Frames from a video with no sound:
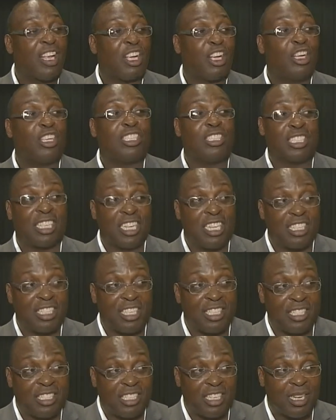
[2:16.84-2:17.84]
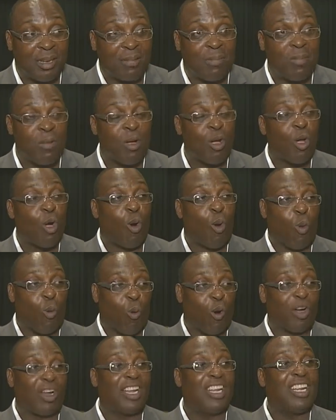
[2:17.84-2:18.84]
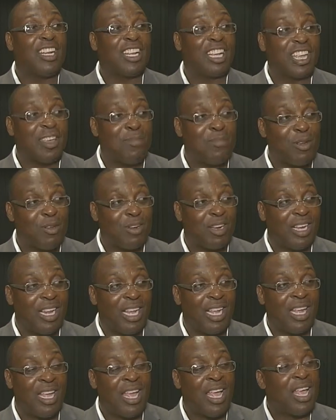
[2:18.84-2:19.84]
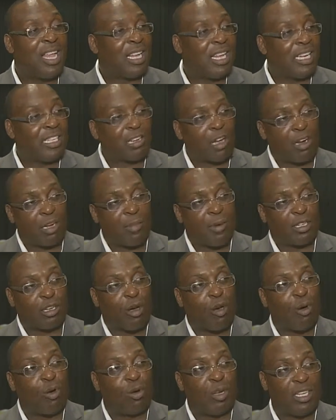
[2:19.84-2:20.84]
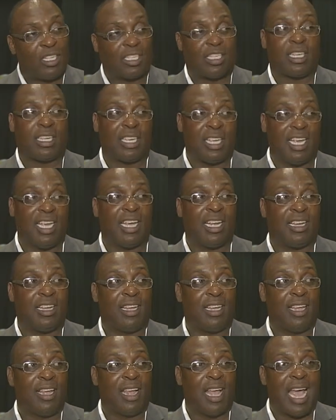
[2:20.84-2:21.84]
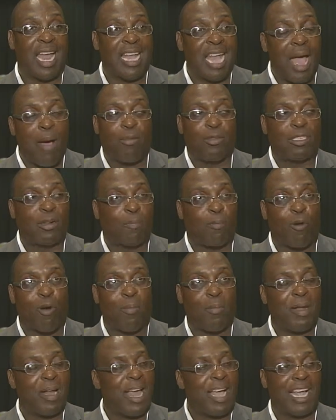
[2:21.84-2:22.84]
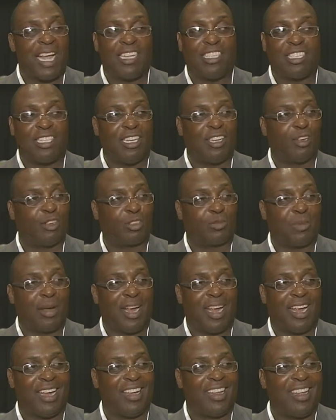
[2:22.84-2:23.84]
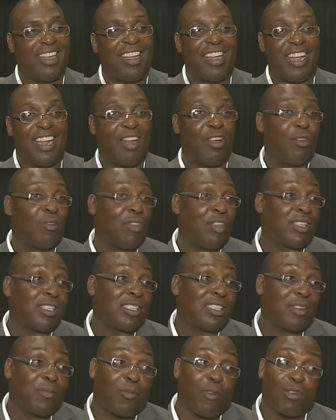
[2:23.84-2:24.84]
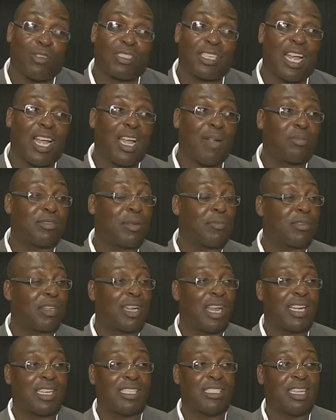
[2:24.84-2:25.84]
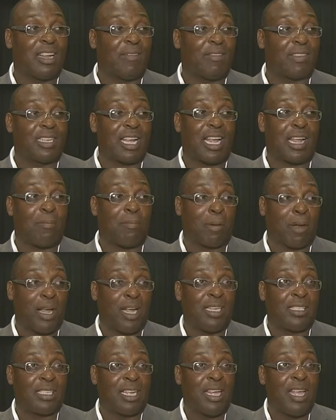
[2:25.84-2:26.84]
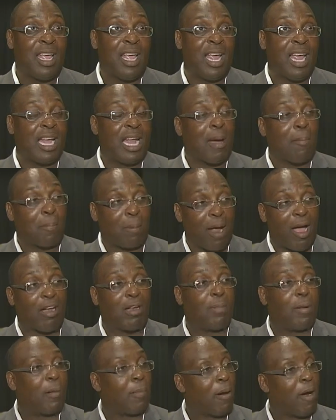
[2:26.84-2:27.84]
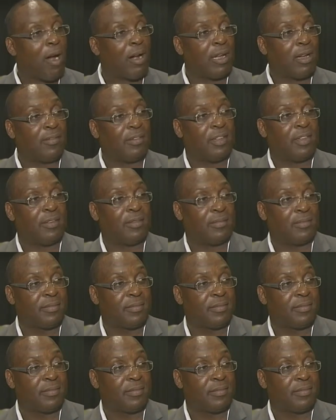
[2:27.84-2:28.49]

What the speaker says: good citizenship, working in the community. They talking about the holistic kid. And that was important. Man, I got chills, man. You know, this is the first time something like this has ever taken place, and I'm proud to be a part of it.